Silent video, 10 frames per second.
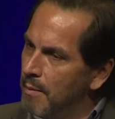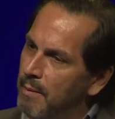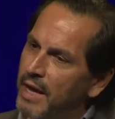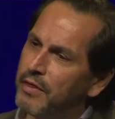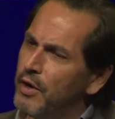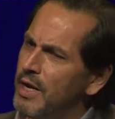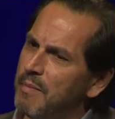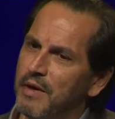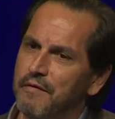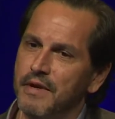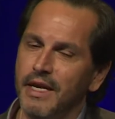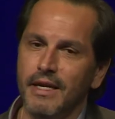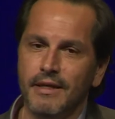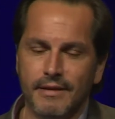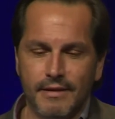My third epiphany
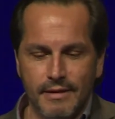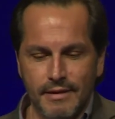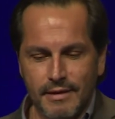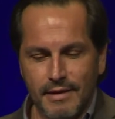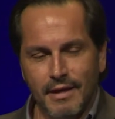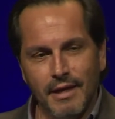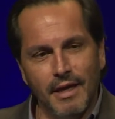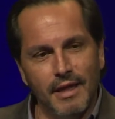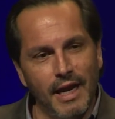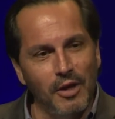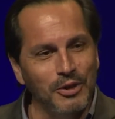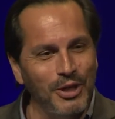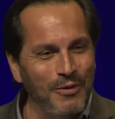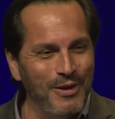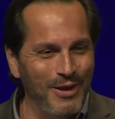that I'll
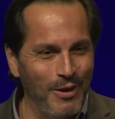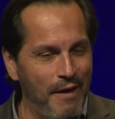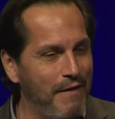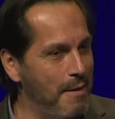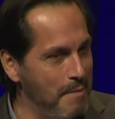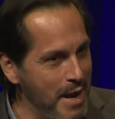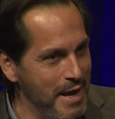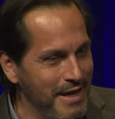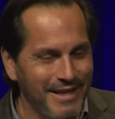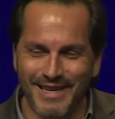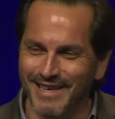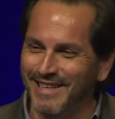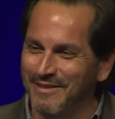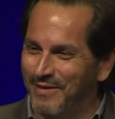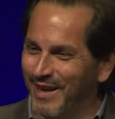share with you, I've had many,
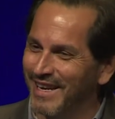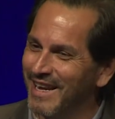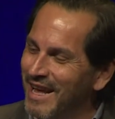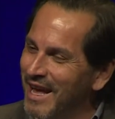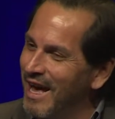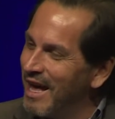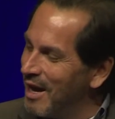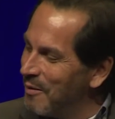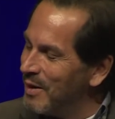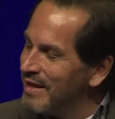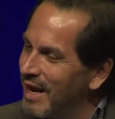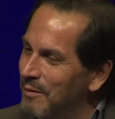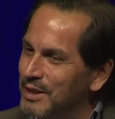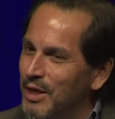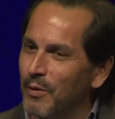but one that I will
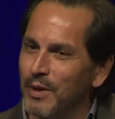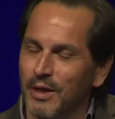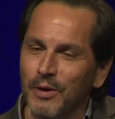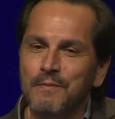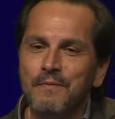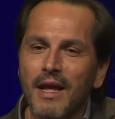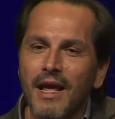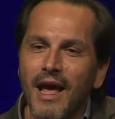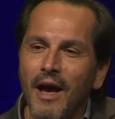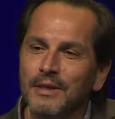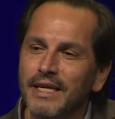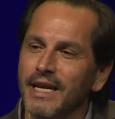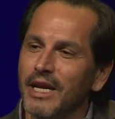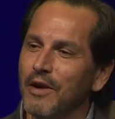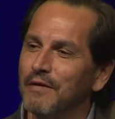share with you. I was taking
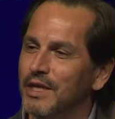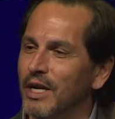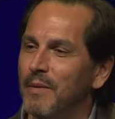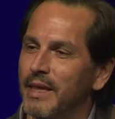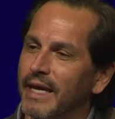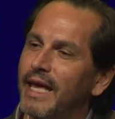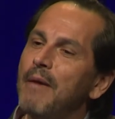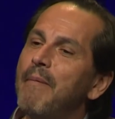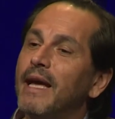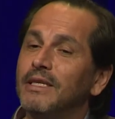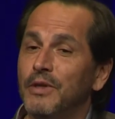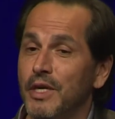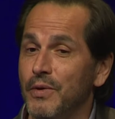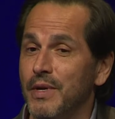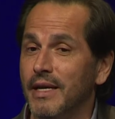care of a gentleman that came back to the
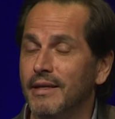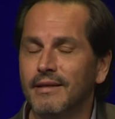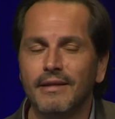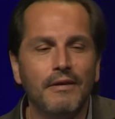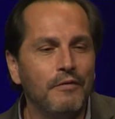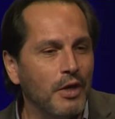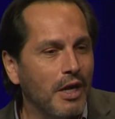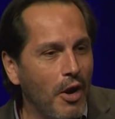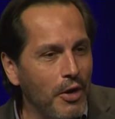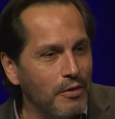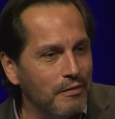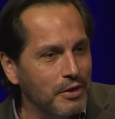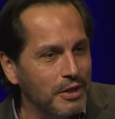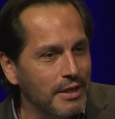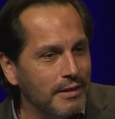unit for a
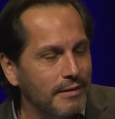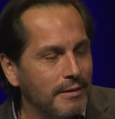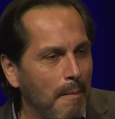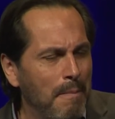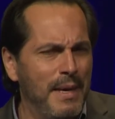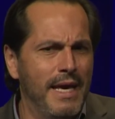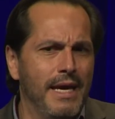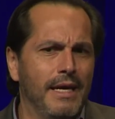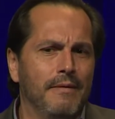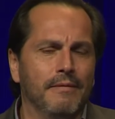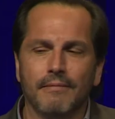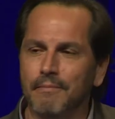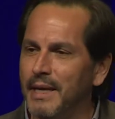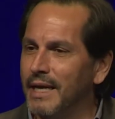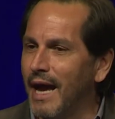cardioversion, big
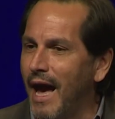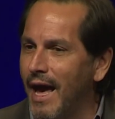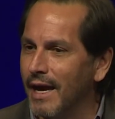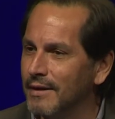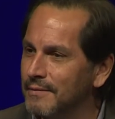guy.